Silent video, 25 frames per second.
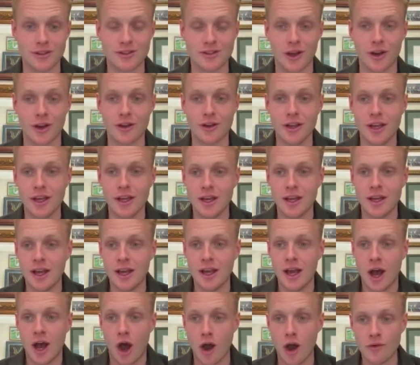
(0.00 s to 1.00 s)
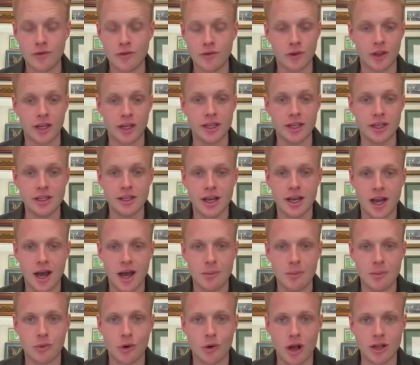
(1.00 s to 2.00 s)
So hopefully,
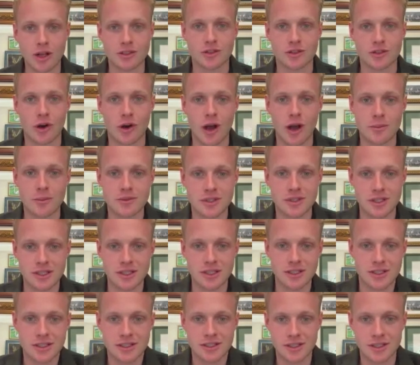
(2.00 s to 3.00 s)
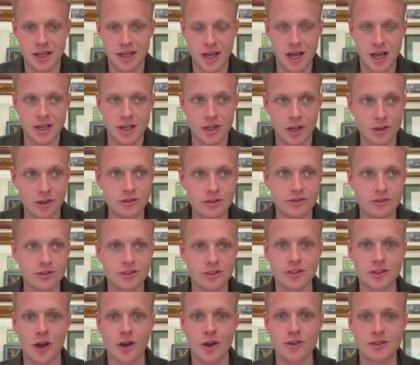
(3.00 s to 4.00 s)
Bright Stripes
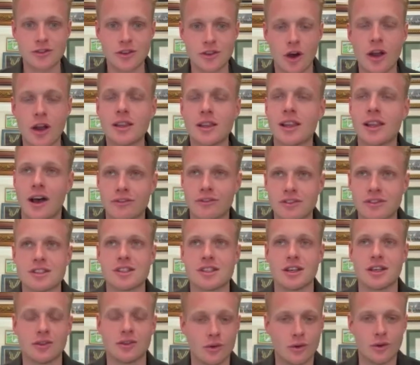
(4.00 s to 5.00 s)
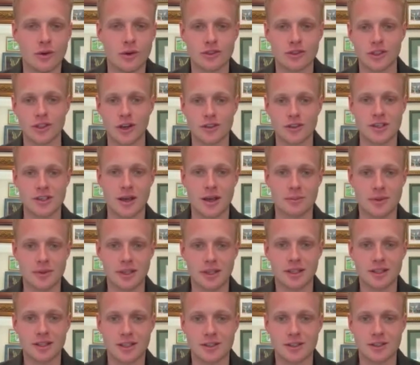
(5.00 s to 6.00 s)
shows. I'd love to see the horse show
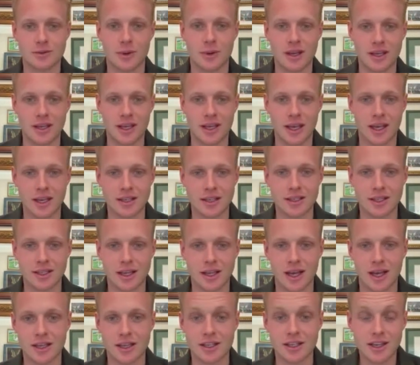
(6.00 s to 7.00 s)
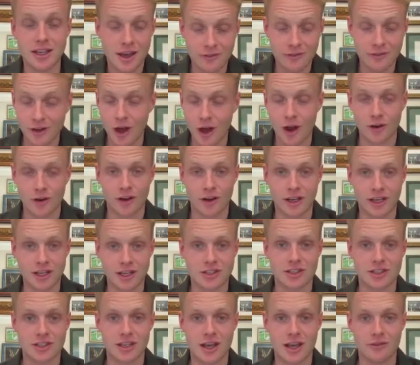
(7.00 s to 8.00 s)
something this weekend. I
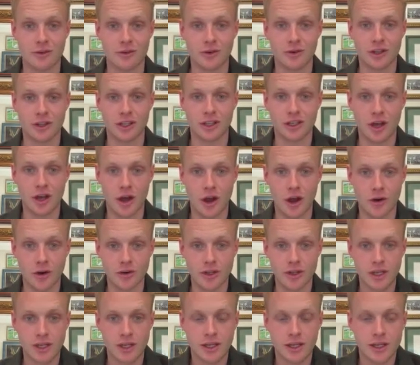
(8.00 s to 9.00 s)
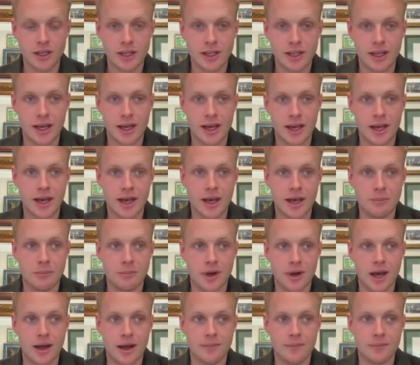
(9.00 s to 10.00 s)
guess you never really know.
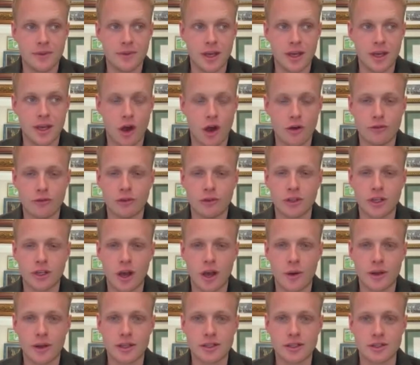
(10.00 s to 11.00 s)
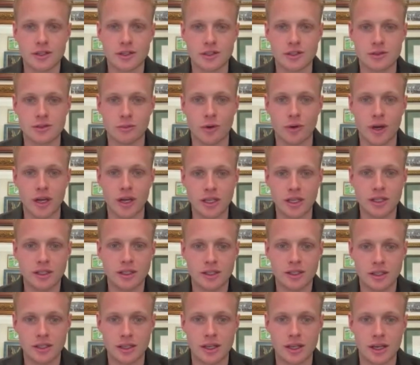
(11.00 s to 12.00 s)
But yeah, hopefully going into the
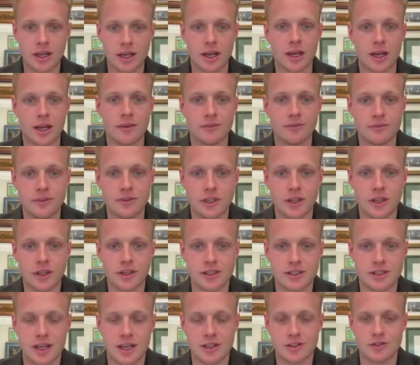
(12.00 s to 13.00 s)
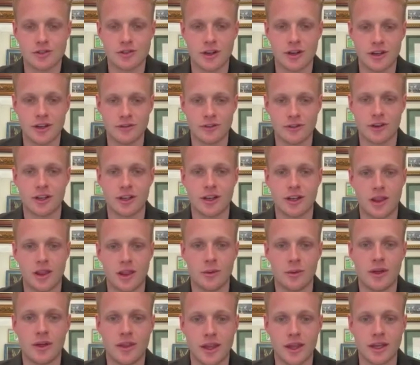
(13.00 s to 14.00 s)
spring, the Tangerine have got another
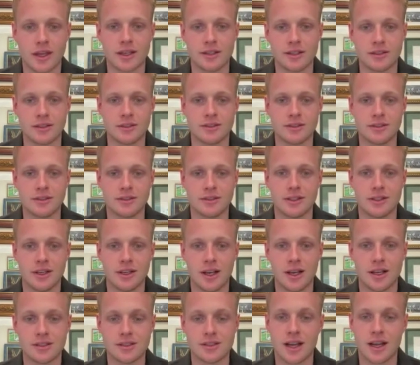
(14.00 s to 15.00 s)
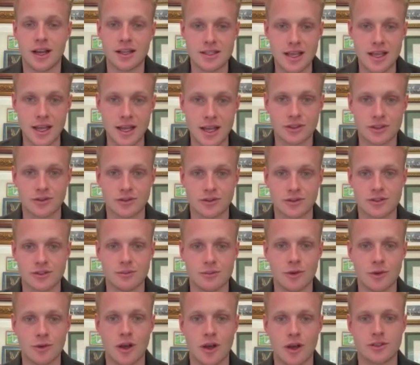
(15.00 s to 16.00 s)
one they can start to enter in
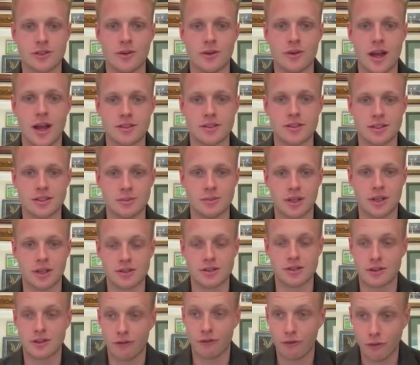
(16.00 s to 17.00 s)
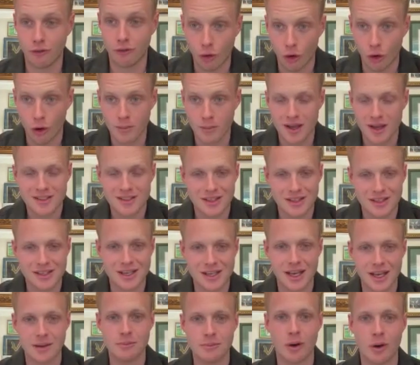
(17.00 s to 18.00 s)
some nicer races, because the form, as I
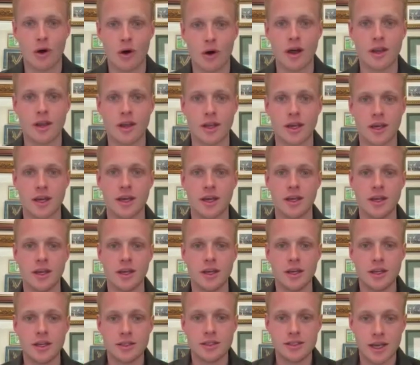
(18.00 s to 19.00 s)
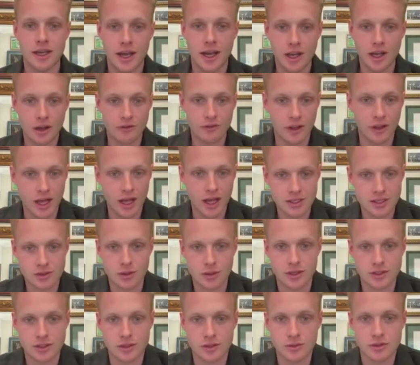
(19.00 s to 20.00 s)
said, behind a Diego
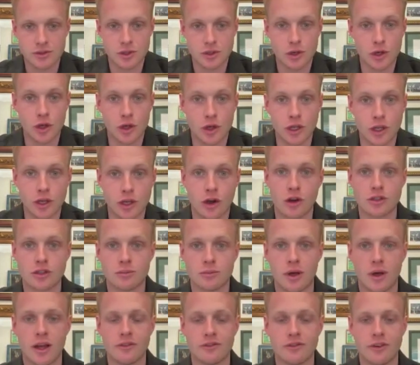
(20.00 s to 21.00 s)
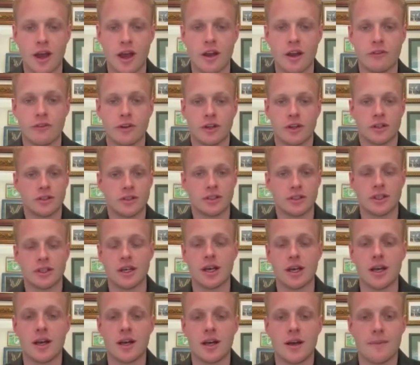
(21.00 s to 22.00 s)
Velasquez, who was an early Cox Plate favourite,
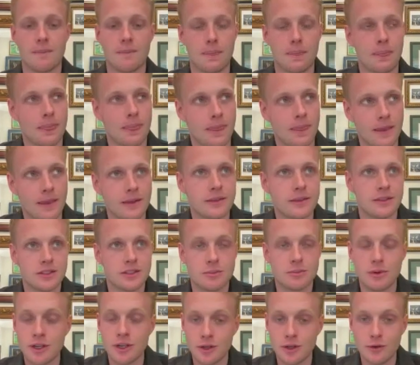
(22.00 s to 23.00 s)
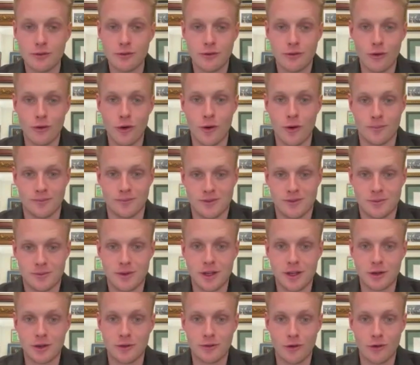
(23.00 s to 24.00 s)
it's pretty good form. It's
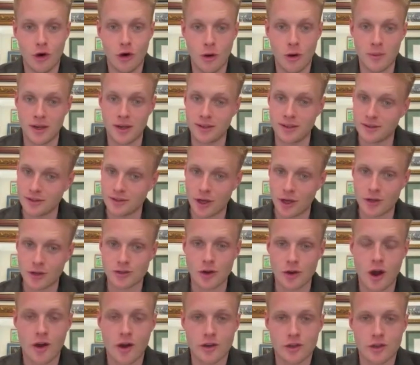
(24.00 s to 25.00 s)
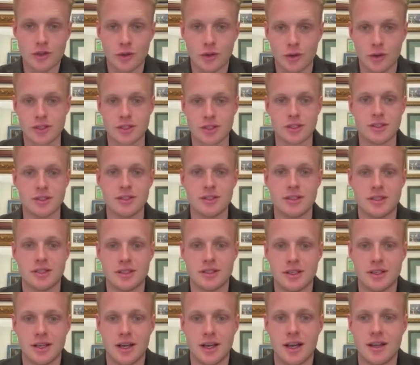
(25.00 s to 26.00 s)
pretty good form, and those Irish horses,
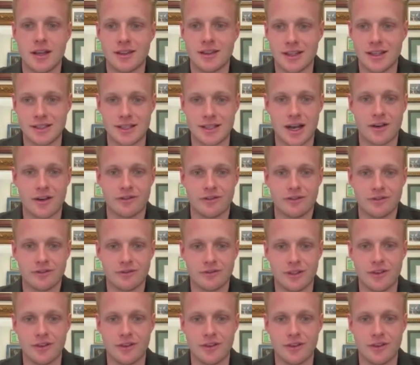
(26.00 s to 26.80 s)
they're tough.